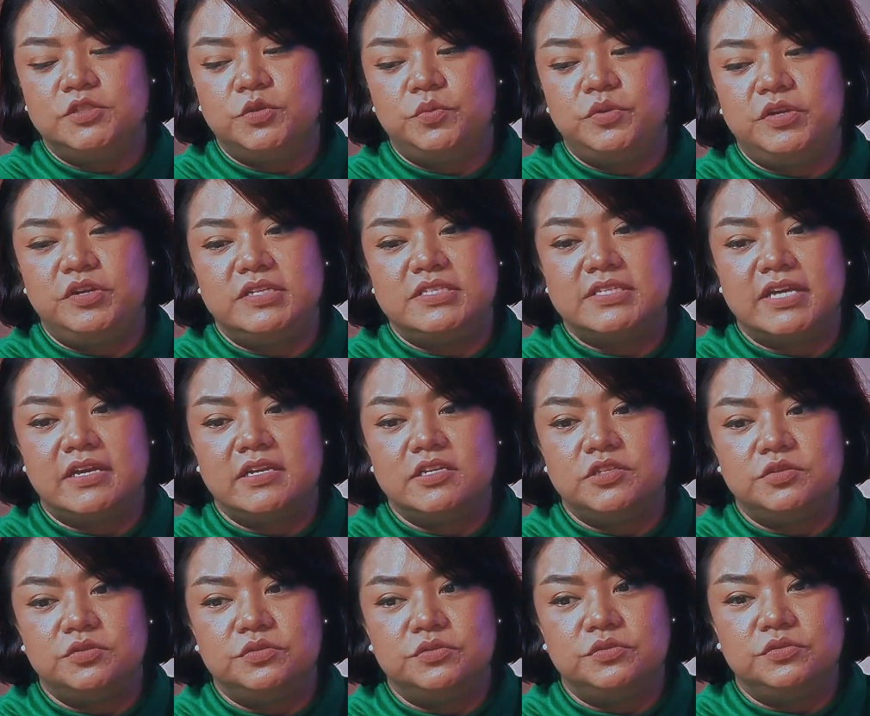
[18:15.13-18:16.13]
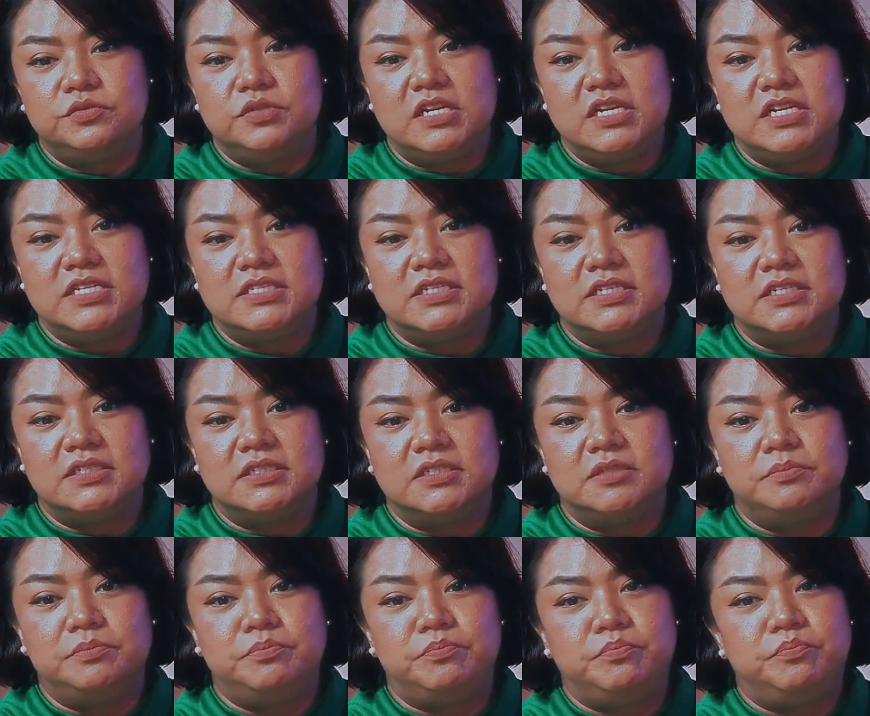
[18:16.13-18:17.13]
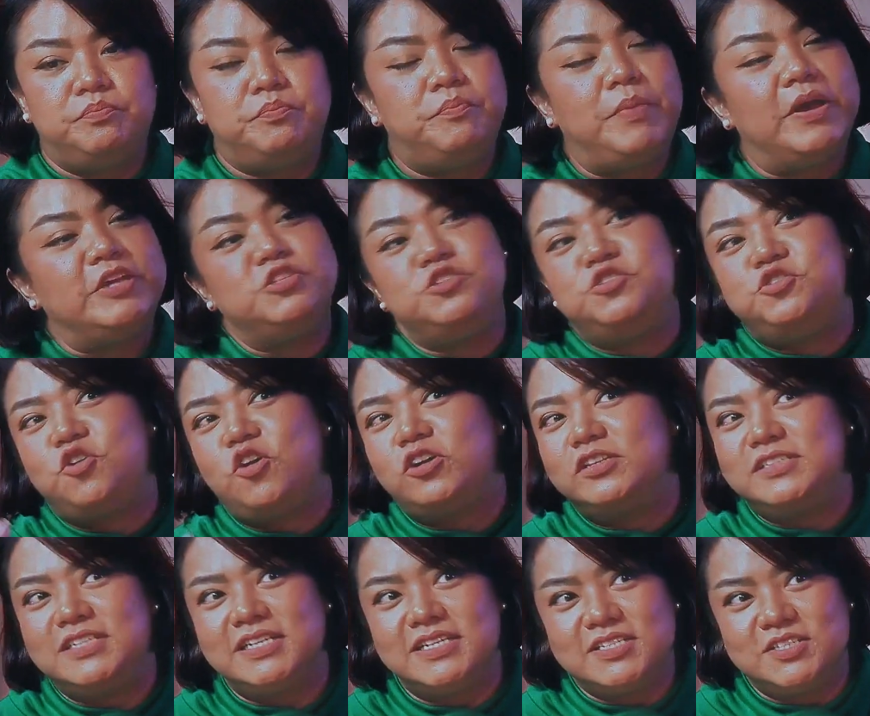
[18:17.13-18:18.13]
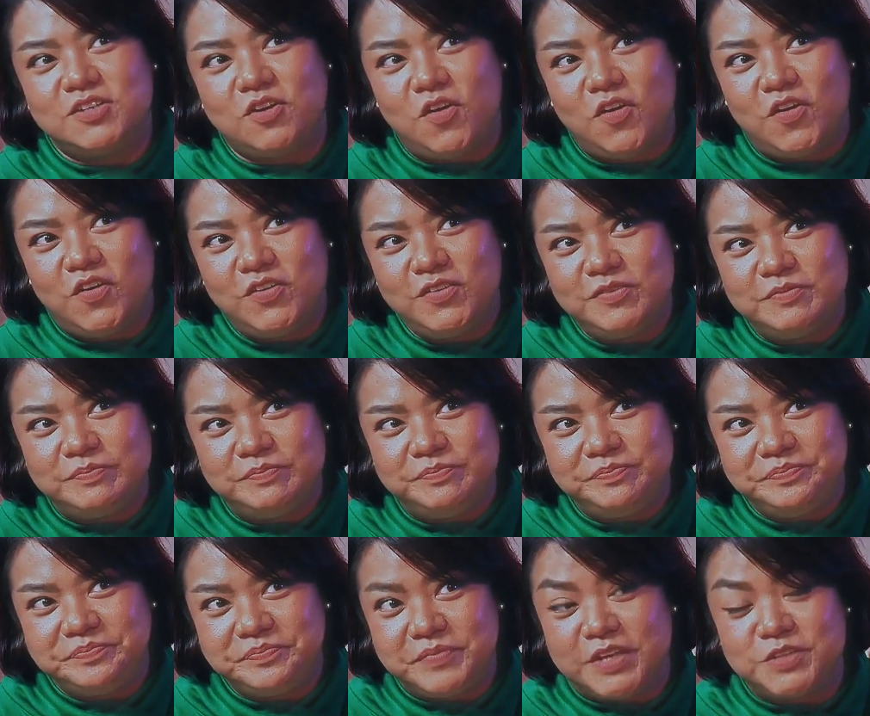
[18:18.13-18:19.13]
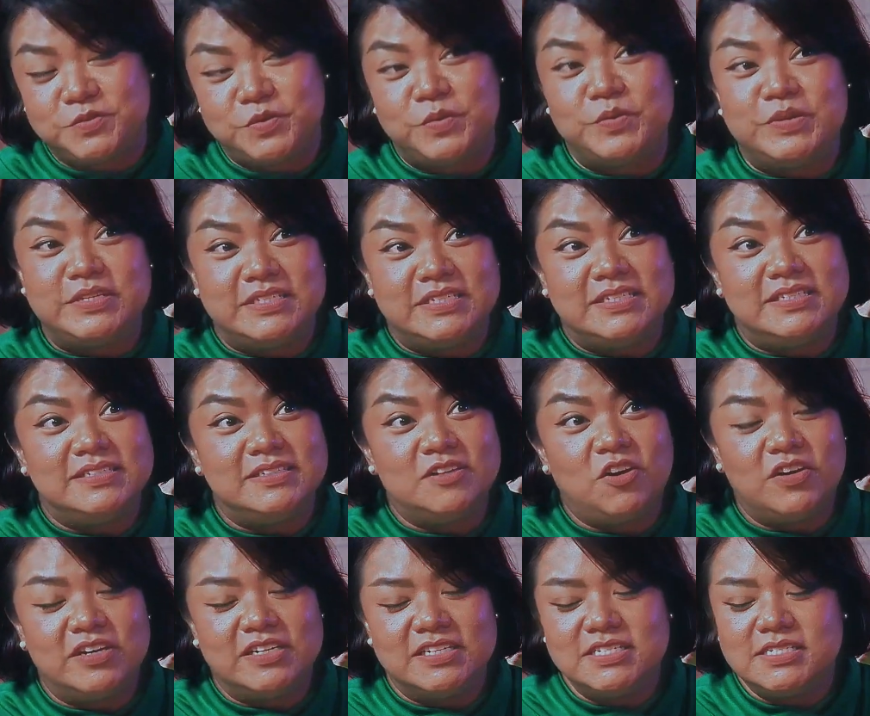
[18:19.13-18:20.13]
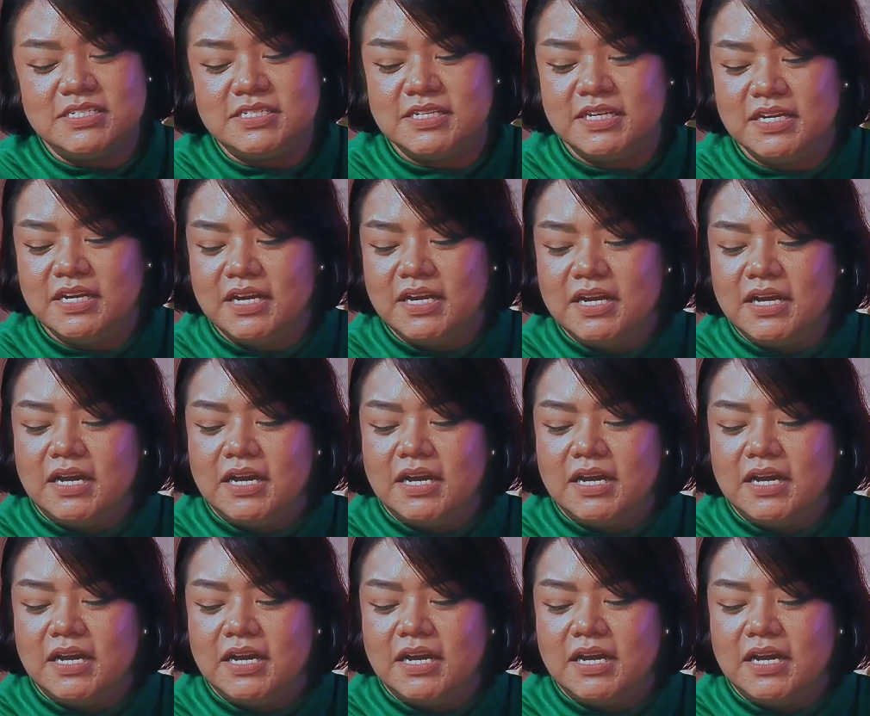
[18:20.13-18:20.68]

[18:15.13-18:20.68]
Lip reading: So we decided to release a patriotic song. That's why it was in August.